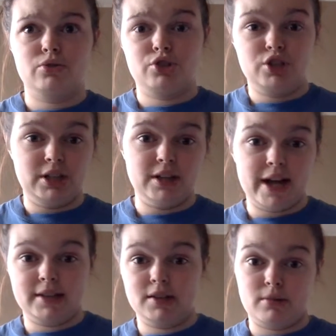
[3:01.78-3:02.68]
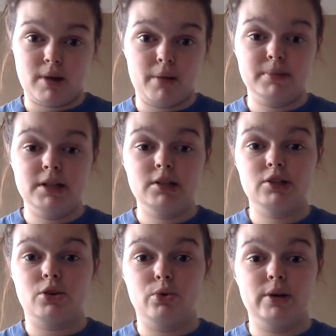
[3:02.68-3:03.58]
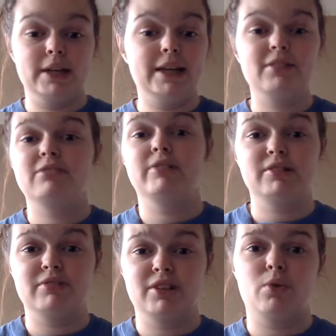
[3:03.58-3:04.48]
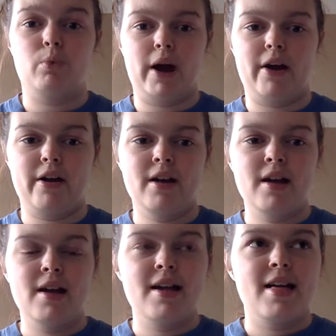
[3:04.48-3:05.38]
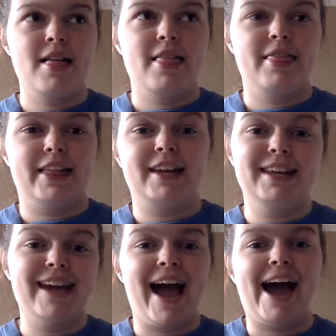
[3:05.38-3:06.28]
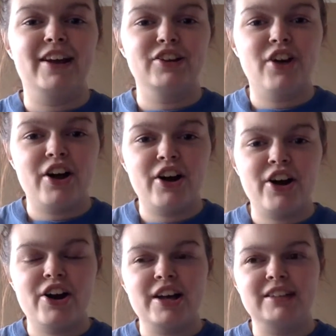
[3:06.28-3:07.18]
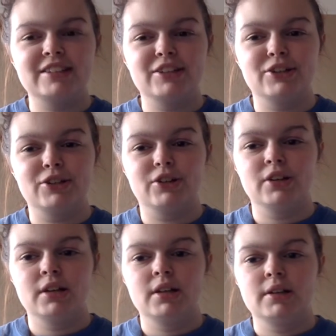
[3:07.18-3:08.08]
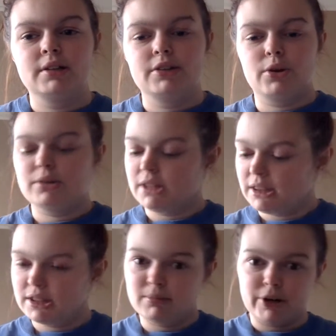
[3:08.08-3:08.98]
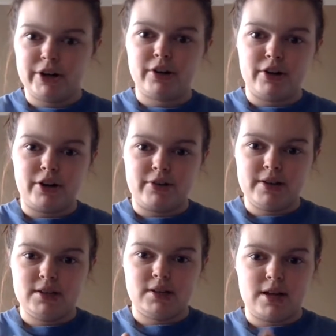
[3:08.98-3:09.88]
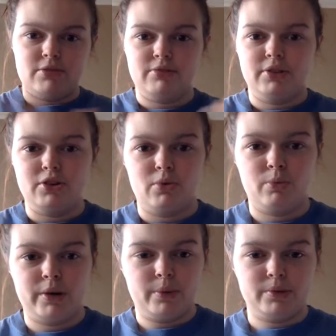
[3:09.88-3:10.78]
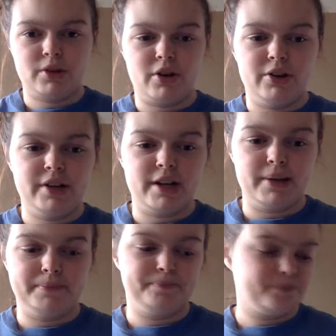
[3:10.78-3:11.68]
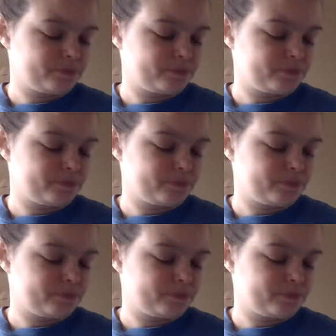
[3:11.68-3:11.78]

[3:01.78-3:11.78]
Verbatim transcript: she as her mom did, so he didn't wasn't really aware that he had a daughter until there was like this mark on her wrist. I don't really know what it was called, um,